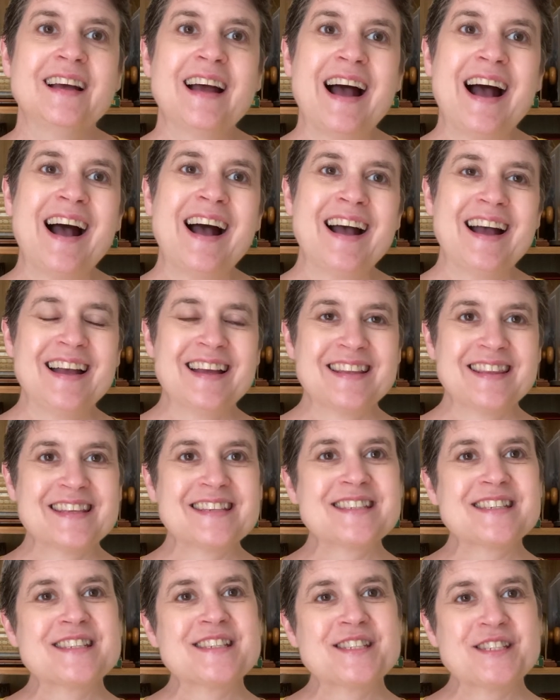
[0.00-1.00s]
Hi,
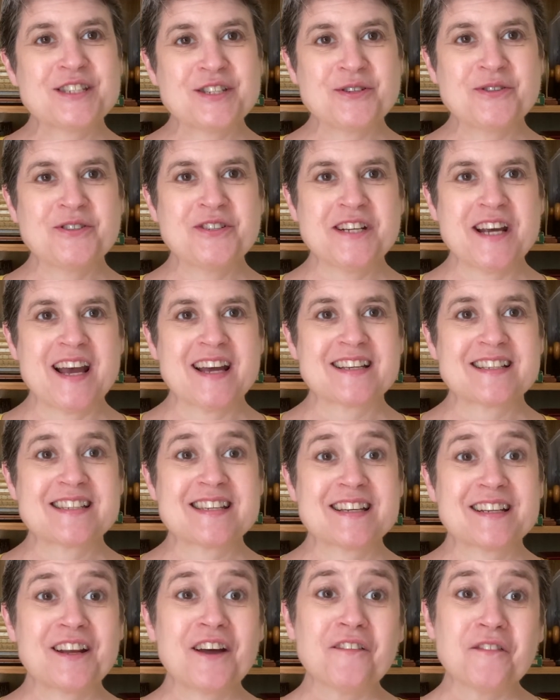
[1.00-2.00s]
this is Sue
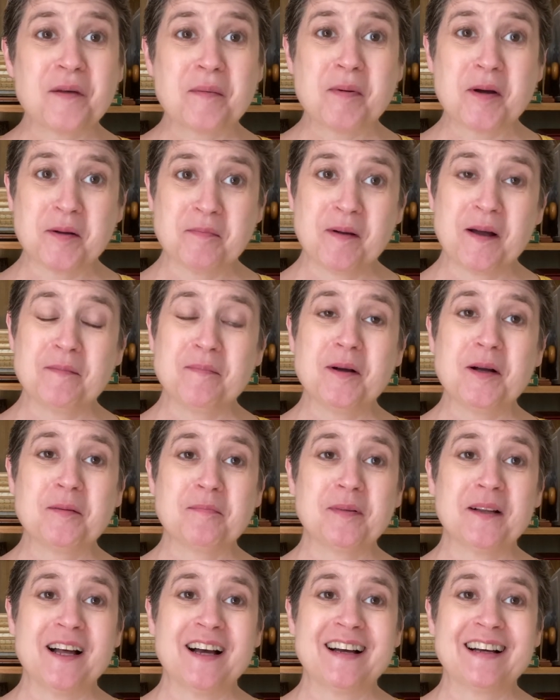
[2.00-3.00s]
Jackson of the Book by Book
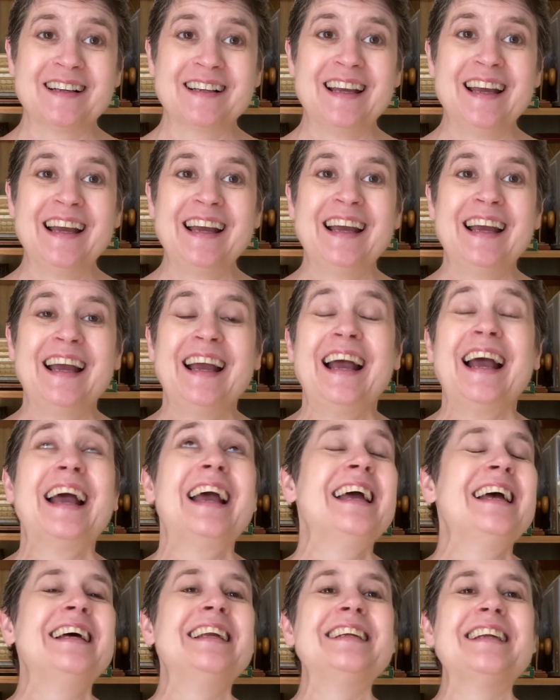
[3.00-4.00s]
blog,
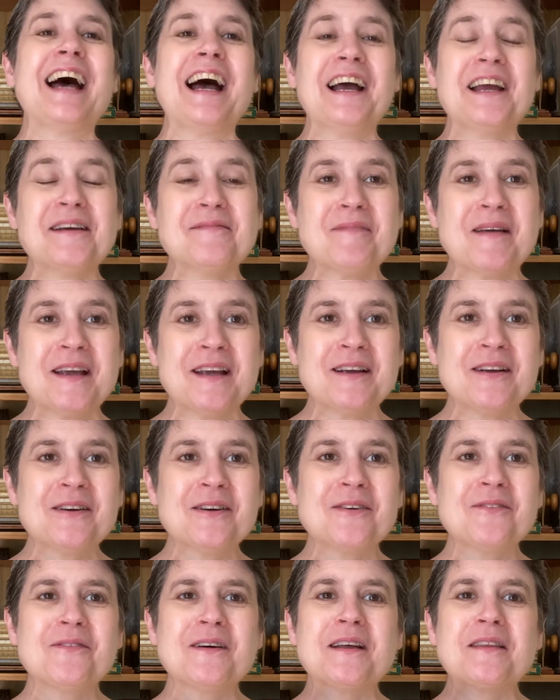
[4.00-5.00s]
and I am
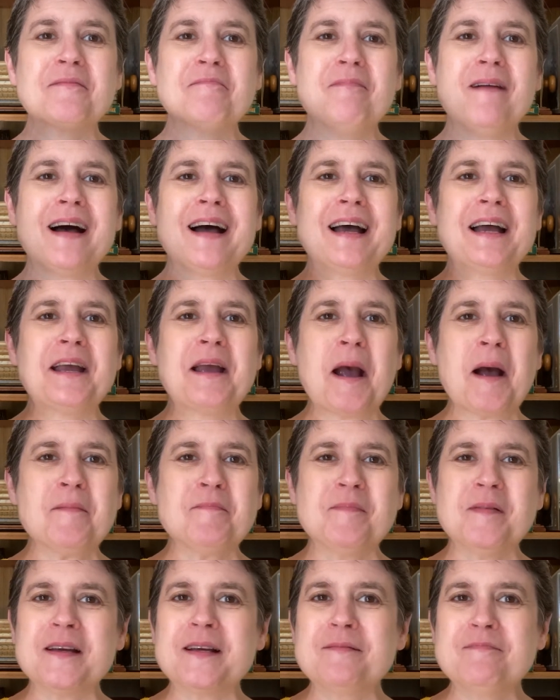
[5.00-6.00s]
here with my
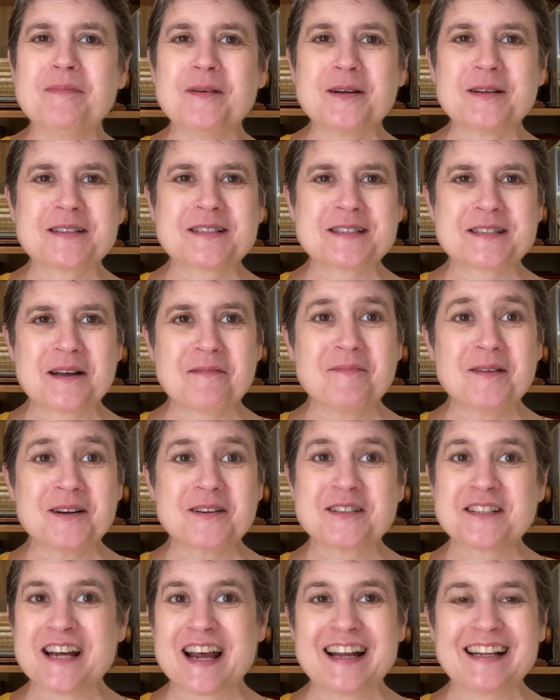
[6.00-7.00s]
Big Book Summer
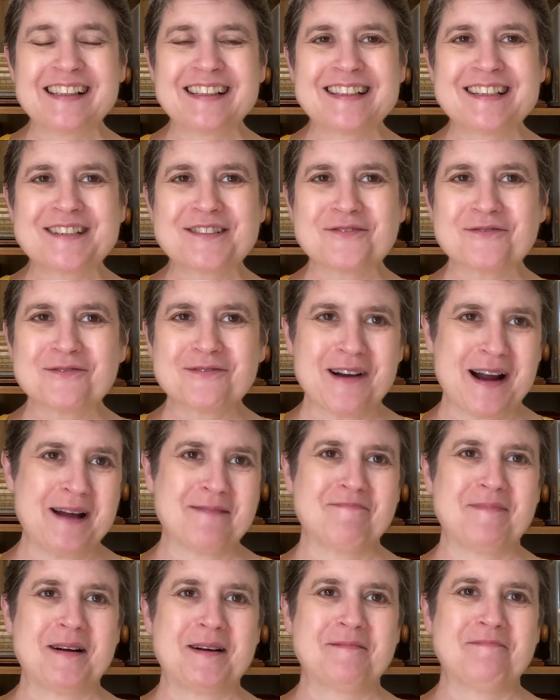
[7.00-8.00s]
Challenge
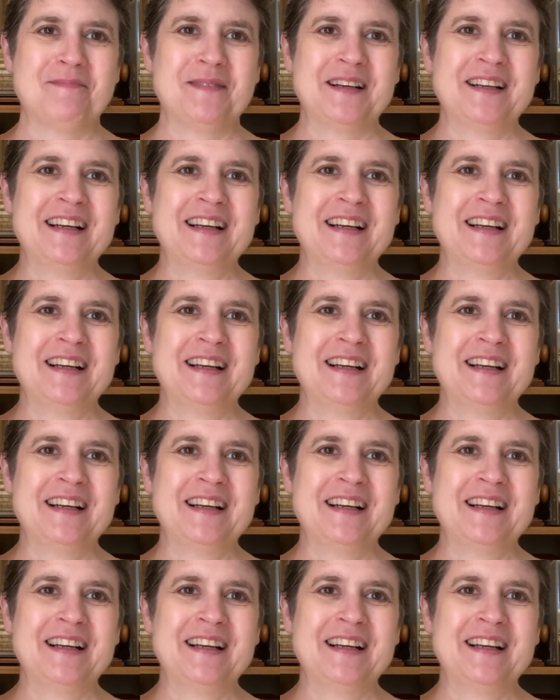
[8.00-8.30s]
wrap-up.